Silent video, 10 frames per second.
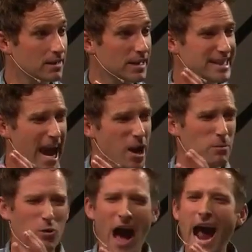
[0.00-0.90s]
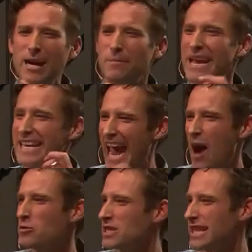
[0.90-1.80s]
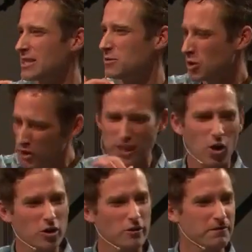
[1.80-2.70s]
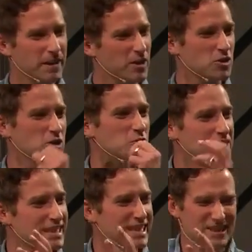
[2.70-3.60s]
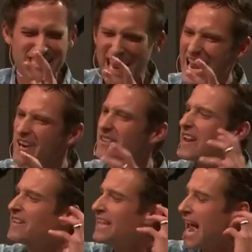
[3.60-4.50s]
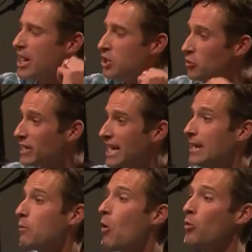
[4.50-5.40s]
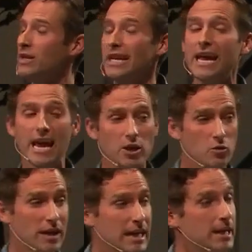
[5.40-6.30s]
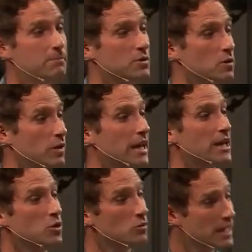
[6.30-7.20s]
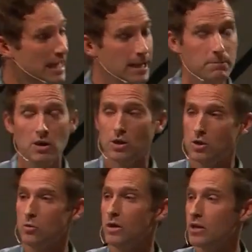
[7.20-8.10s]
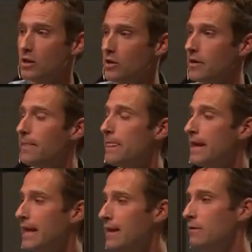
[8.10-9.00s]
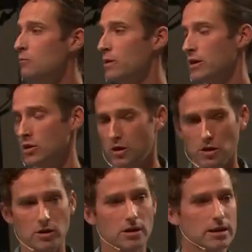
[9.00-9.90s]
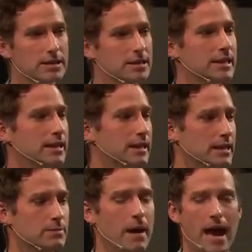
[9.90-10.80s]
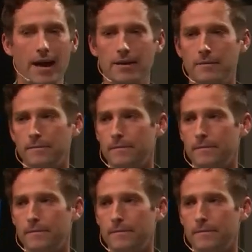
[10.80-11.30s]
A terrible hide a bed couch that's hurting all your fingers. You, you stay under there and you keep holding it and you keep doing it. You keep doing good, even when good is seen as bad.